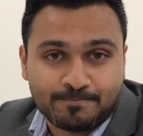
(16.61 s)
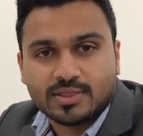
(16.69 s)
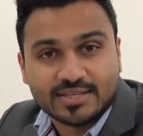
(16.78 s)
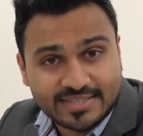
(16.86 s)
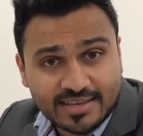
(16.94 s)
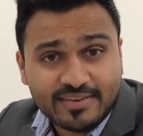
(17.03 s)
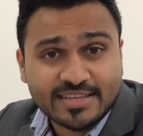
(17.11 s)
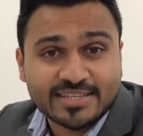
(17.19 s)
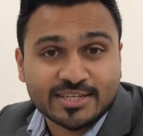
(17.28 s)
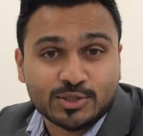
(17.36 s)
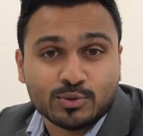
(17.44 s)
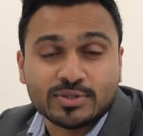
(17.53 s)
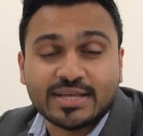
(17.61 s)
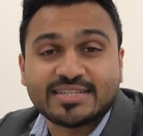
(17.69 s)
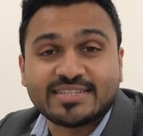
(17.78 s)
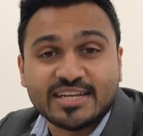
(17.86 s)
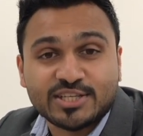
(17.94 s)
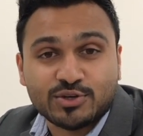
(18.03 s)
The CV is a tool that
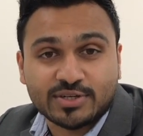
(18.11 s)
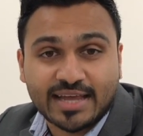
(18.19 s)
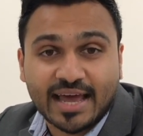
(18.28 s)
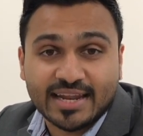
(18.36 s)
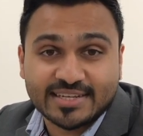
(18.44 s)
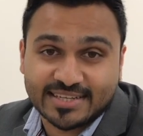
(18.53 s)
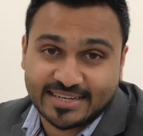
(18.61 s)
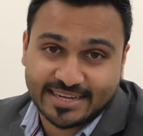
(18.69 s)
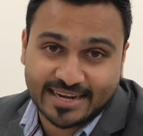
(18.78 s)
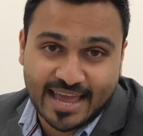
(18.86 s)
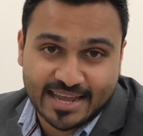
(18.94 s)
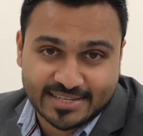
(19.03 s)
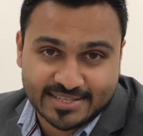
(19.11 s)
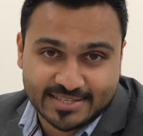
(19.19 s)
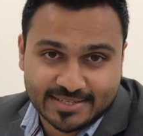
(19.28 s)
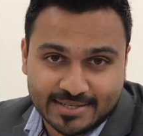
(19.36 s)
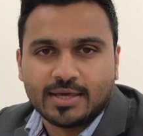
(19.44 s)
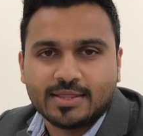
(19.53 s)
sells your talents at a glance.
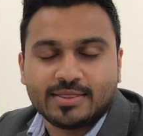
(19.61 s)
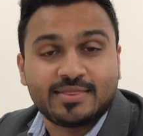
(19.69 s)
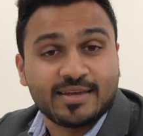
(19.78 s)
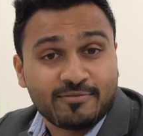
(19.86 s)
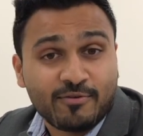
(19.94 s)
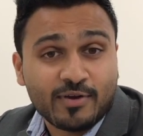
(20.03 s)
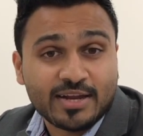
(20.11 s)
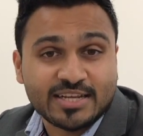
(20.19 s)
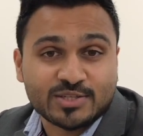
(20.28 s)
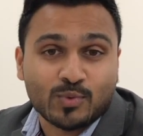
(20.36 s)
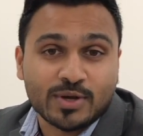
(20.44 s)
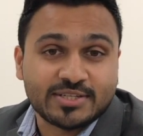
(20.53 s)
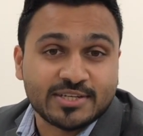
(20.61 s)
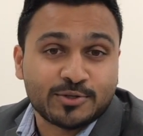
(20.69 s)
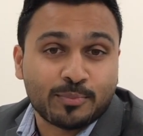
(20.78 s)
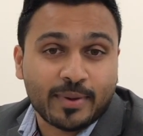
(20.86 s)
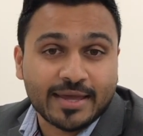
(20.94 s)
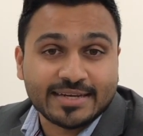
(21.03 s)
Therefore, it is vital
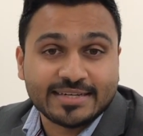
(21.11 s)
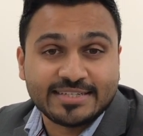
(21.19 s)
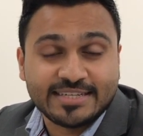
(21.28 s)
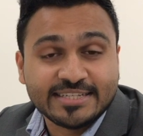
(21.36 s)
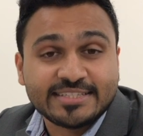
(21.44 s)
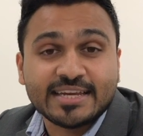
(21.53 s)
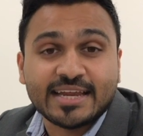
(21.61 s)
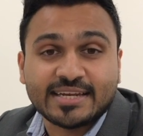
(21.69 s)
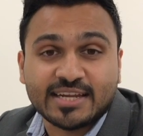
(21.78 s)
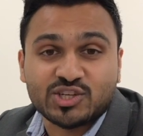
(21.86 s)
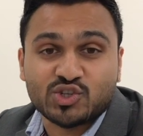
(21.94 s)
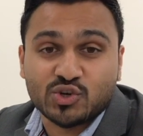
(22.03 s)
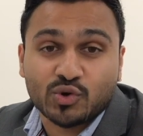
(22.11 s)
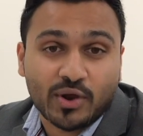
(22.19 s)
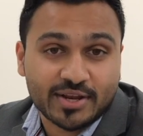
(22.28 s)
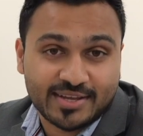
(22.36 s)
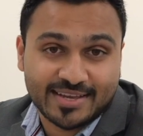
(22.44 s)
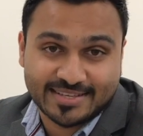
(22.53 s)
to pay detailed attention in
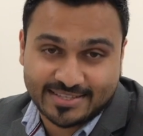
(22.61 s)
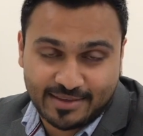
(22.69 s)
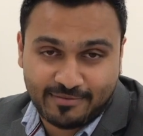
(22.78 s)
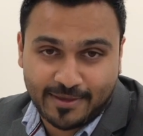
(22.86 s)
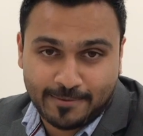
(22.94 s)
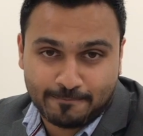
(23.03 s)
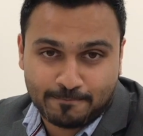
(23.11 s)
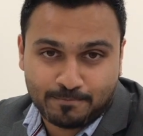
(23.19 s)
writing a CV.